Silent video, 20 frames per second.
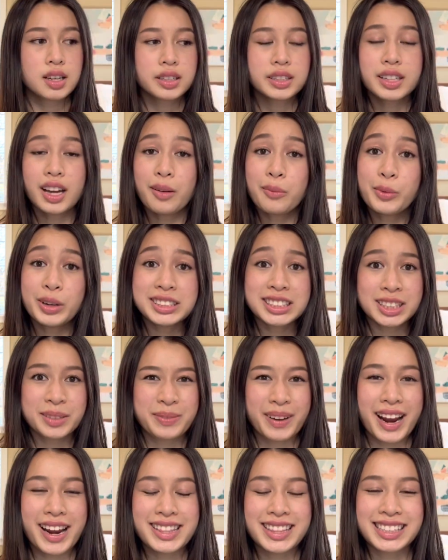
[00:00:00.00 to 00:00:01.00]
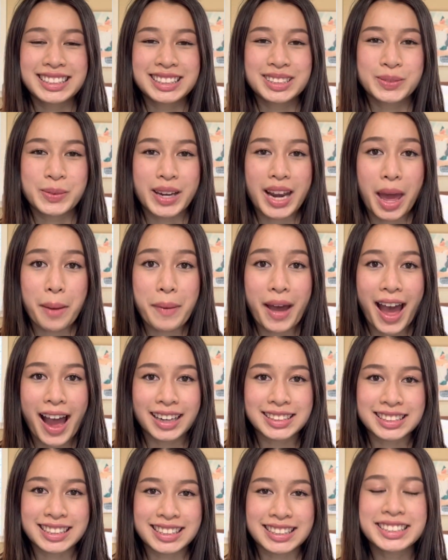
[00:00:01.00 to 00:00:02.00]
Come winter break, this is when I
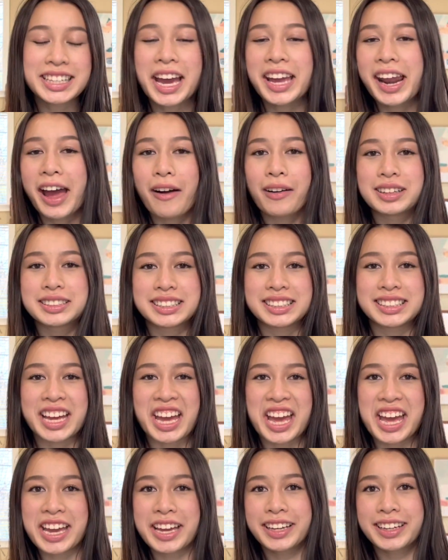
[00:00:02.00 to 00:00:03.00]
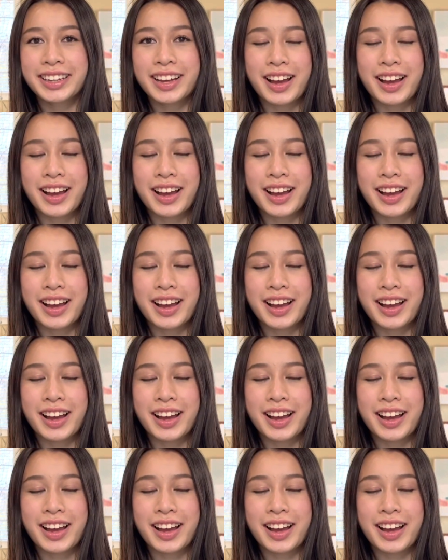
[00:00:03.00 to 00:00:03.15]
packed in 10 hours a day,